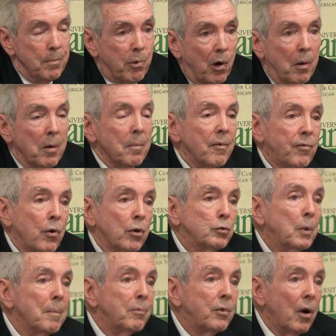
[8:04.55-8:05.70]
problem. Of course,
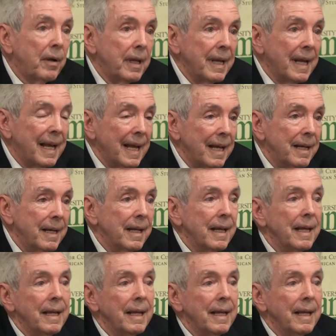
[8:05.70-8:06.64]
I'm talking again